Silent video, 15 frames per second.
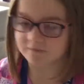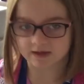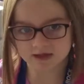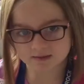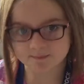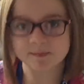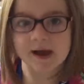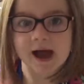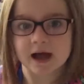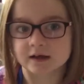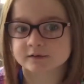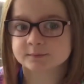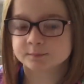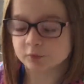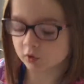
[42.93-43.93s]
fake
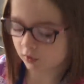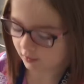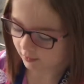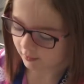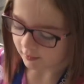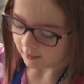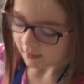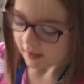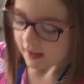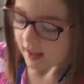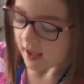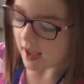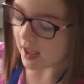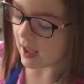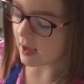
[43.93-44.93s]
passport,
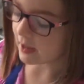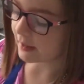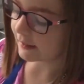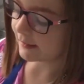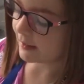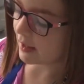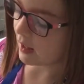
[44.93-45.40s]
and it